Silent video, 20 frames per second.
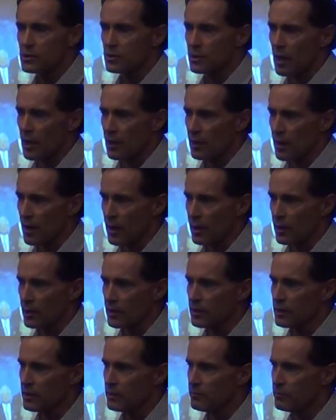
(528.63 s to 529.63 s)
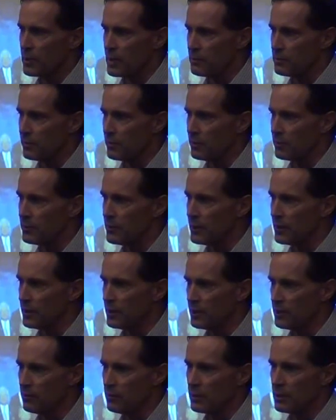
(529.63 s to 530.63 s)
psychotic people
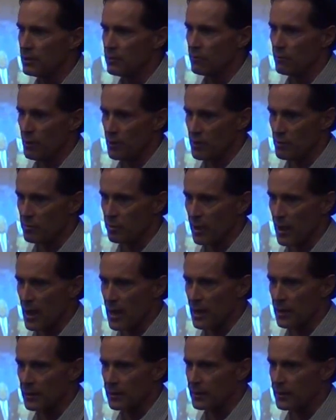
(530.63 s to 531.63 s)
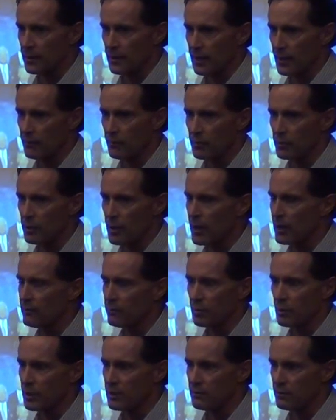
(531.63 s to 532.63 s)
that literally run the planet. And I would not
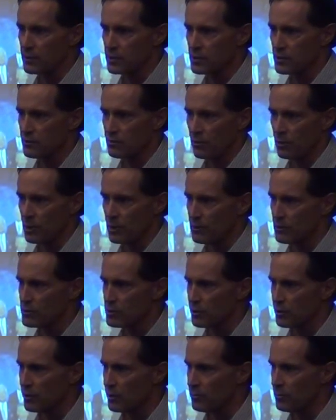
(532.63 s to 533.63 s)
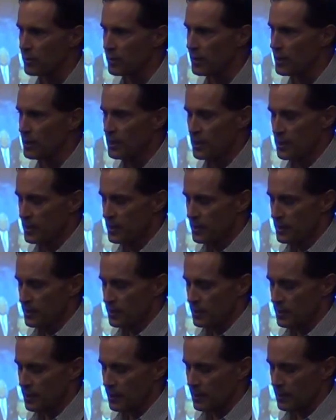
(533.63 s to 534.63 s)
have believed this 20 years ago, but
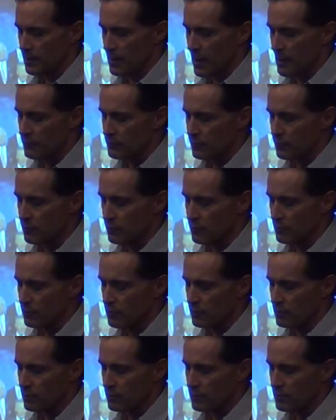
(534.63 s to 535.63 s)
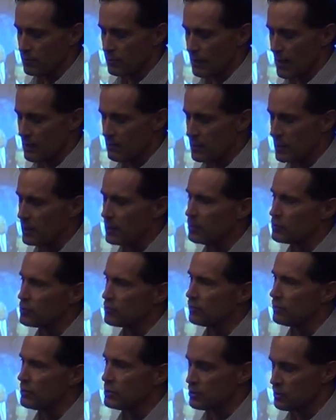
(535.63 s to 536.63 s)
after that many
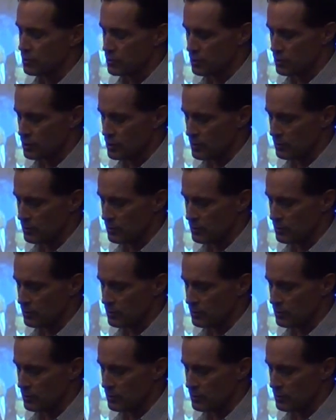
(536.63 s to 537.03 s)
years of research, you